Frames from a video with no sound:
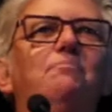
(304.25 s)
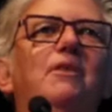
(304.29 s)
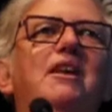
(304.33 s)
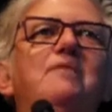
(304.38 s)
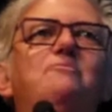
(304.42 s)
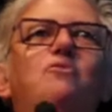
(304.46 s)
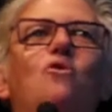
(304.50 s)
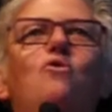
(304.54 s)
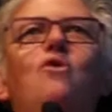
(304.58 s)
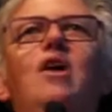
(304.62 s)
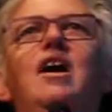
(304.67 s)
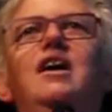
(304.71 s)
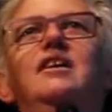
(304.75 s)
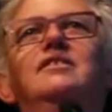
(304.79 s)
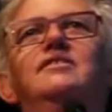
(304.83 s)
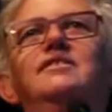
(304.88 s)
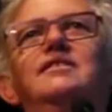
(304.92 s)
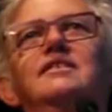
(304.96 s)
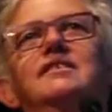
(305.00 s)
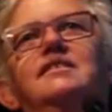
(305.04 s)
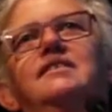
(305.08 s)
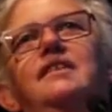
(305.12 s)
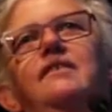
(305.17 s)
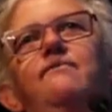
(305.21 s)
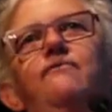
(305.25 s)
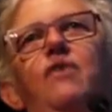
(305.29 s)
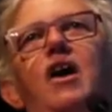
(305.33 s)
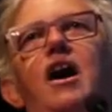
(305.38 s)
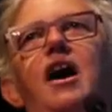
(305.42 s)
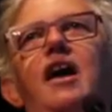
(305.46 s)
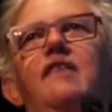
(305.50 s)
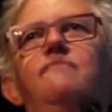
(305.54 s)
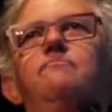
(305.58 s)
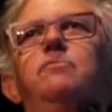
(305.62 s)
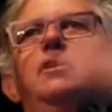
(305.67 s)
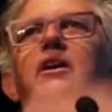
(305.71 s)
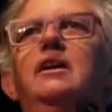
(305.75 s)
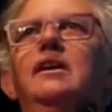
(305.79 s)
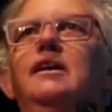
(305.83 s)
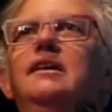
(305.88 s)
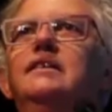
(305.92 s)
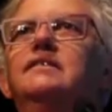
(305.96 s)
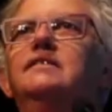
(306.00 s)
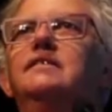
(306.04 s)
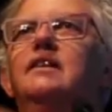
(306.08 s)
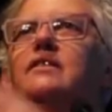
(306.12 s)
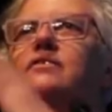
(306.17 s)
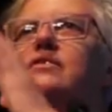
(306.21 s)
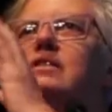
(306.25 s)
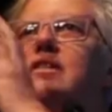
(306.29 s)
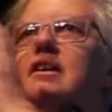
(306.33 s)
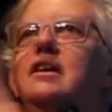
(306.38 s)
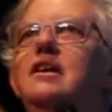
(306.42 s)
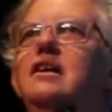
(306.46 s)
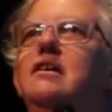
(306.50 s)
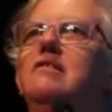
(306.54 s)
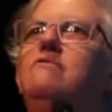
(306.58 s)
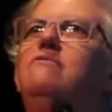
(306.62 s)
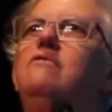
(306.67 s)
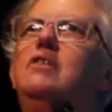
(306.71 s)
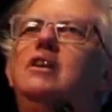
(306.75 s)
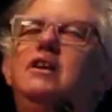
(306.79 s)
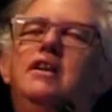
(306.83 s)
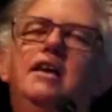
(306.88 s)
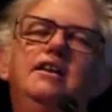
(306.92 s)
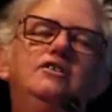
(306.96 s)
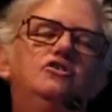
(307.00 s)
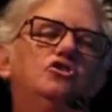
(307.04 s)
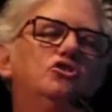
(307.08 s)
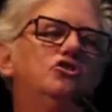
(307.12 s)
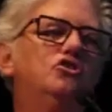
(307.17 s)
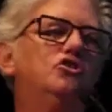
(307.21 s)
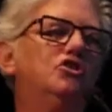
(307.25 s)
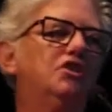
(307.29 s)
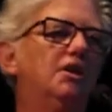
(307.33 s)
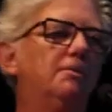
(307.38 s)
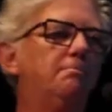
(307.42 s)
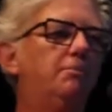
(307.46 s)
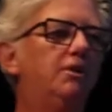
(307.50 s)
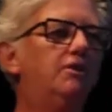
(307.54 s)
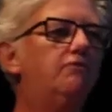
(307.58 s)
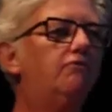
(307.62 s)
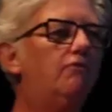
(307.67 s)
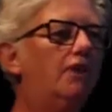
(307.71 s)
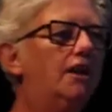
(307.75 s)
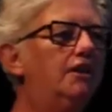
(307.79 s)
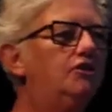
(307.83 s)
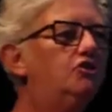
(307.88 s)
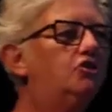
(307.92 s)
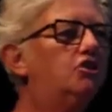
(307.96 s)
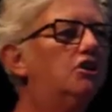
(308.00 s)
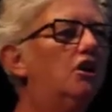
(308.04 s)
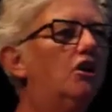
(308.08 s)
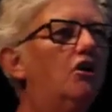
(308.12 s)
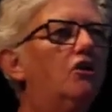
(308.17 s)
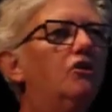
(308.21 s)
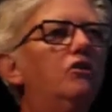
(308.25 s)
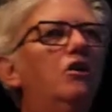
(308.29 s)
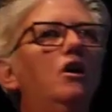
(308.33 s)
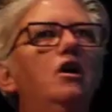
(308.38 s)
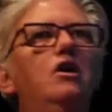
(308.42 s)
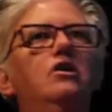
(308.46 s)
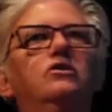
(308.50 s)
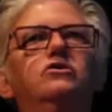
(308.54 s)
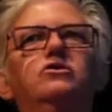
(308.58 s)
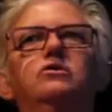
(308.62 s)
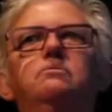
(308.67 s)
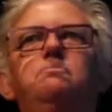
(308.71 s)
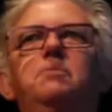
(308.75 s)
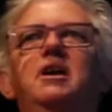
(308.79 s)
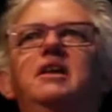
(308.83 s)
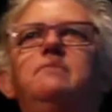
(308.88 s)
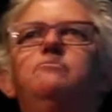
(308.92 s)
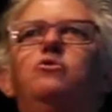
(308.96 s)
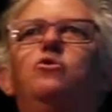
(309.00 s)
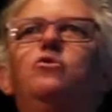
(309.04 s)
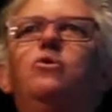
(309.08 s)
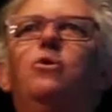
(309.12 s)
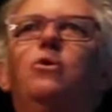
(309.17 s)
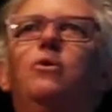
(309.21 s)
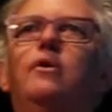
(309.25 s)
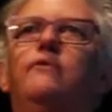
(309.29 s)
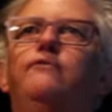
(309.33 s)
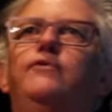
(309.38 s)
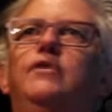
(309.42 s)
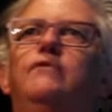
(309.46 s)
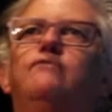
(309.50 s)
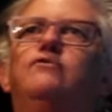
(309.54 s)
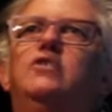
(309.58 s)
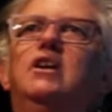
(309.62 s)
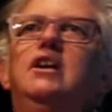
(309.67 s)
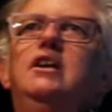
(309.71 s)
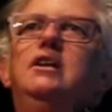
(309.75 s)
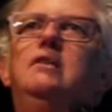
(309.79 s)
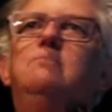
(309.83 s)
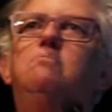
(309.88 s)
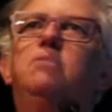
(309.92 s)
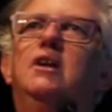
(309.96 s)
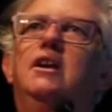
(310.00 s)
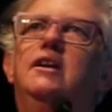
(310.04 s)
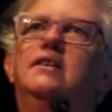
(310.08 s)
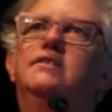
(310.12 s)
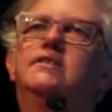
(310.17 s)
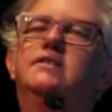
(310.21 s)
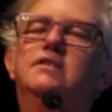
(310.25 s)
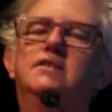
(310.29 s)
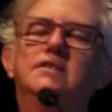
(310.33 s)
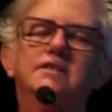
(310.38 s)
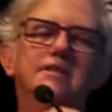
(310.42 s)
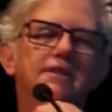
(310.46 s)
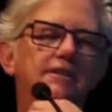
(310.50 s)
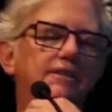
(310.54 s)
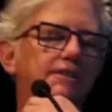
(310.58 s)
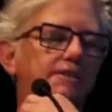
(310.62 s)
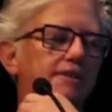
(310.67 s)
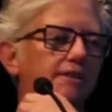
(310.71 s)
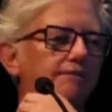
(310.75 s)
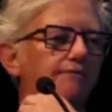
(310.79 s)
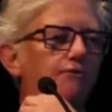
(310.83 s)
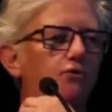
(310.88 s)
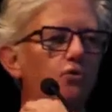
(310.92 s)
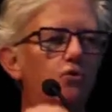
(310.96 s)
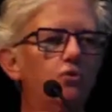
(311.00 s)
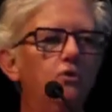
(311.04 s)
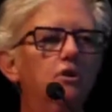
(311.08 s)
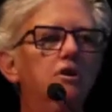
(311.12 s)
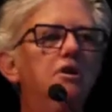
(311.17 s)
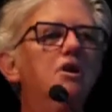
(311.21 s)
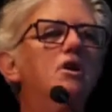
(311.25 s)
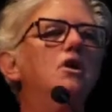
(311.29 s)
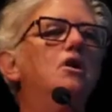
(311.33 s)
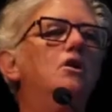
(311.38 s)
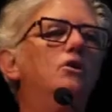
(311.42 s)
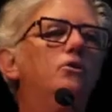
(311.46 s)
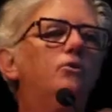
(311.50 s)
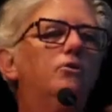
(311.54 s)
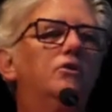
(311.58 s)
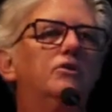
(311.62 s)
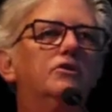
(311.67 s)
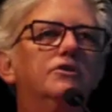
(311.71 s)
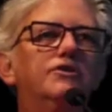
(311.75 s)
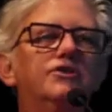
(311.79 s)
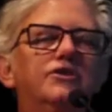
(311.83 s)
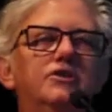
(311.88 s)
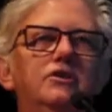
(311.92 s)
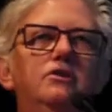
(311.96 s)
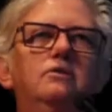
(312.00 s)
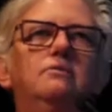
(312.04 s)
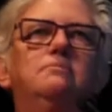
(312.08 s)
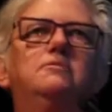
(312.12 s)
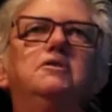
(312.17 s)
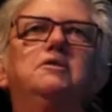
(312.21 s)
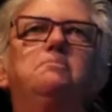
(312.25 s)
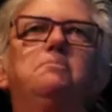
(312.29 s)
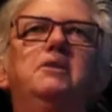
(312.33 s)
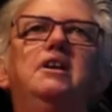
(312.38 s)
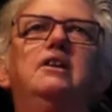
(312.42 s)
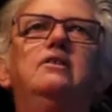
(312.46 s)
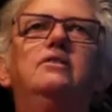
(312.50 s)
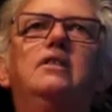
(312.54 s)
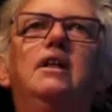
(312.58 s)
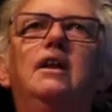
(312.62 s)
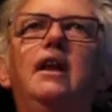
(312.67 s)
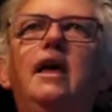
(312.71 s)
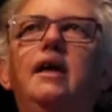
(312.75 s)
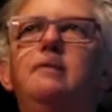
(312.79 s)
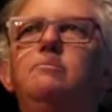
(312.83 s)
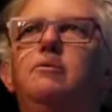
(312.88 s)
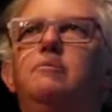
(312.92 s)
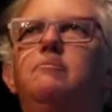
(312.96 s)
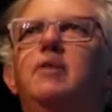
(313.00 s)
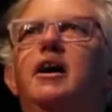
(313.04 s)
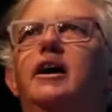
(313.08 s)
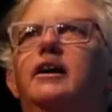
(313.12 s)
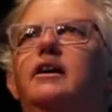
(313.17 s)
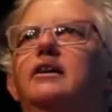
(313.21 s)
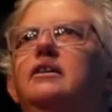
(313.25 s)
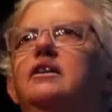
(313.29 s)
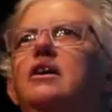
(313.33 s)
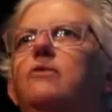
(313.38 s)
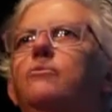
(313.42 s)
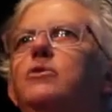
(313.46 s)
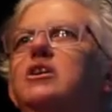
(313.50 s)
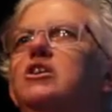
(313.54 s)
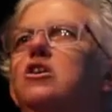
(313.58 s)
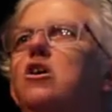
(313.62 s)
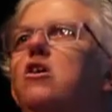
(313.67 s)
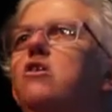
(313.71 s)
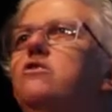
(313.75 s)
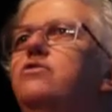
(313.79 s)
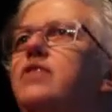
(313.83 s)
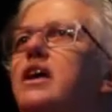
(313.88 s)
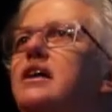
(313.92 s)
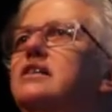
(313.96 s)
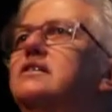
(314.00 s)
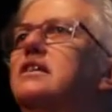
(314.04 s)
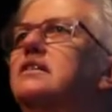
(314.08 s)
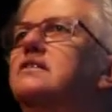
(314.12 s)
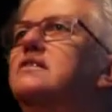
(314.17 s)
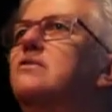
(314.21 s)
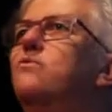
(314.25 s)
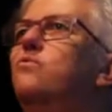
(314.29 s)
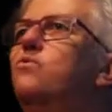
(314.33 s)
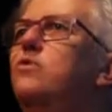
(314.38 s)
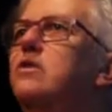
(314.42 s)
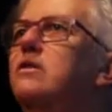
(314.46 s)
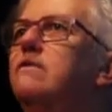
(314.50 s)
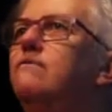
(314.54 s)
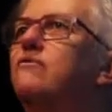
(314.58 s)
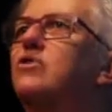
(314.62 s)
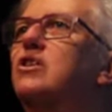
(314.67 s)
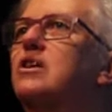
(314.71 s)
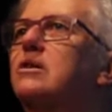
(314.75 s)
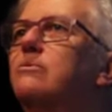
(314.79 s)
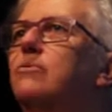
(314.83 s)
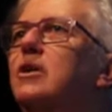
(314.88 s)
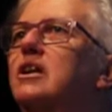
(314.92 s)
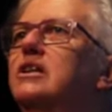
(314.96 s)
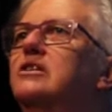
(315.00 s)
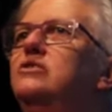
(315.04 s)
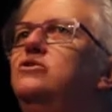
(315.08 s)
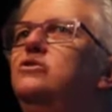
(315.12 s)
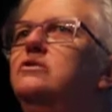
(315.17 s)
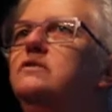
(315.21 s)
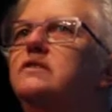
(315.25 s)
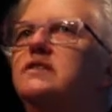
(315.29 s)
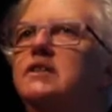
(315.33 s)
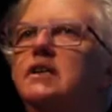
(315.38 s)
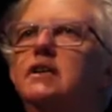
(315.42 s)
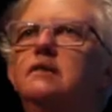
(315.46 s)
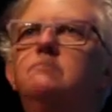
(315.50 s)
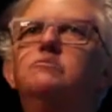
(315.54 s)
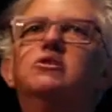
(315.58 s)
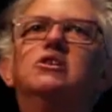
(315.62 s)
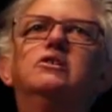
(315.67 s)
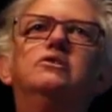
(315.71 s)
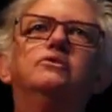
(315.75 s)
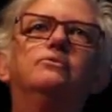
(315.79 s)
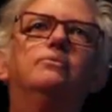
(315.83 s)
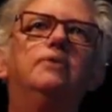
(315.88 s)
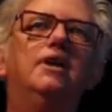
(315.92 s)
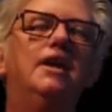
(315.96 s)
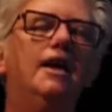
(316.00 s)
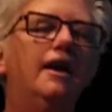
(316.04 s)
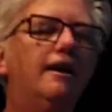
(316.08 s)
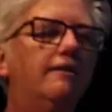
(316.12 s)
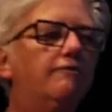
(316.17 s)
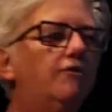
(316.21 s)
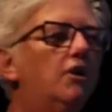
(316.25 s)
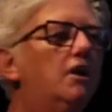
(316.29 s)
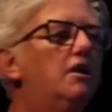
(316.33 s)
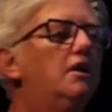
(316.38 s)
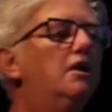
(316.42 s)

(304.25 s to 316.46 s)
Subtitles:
people 65 plus and their relationship and ratio to people who are 15 plus to 64, who are assumed to be in the labour market. Now we know that doesn't work very well in New Zealand because we have